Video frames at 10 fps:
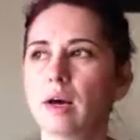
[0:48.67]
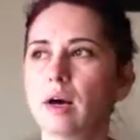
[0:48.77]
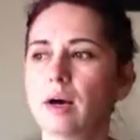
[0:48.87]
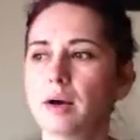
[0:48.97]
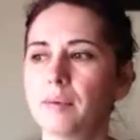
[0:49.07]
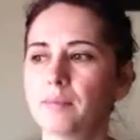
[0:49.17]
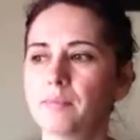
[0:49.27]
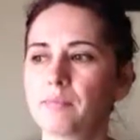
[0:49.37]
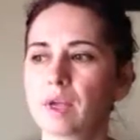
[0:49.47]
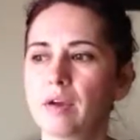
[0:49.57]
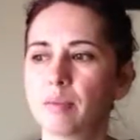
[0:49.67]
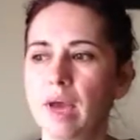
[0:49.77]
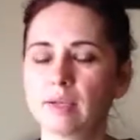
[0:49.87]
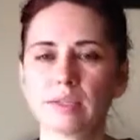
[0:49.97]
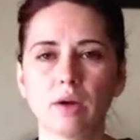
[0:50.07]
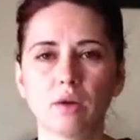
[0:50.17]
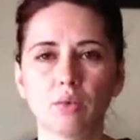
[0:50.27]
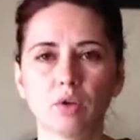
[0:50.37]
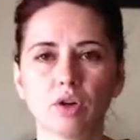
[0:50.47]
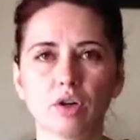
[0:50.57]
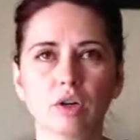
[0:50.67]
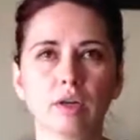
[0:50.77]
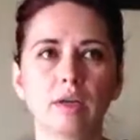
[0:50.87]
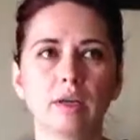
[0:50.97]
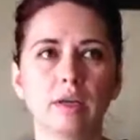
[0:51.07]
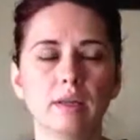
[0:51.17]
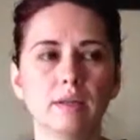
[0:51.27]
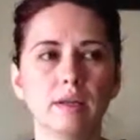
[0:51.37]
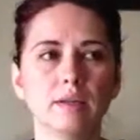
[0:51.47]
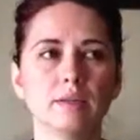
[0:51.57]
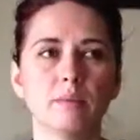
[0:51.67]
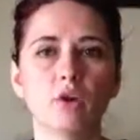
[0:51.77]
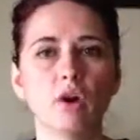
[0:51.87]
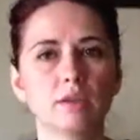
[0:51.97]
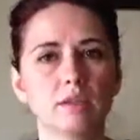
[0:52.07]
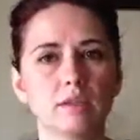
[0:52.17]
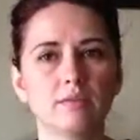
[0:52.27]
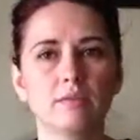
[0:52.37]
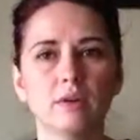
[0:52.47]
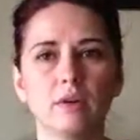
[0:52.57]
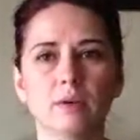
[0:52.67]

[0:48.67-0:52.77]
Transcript: I passed out at work, and then some cognitive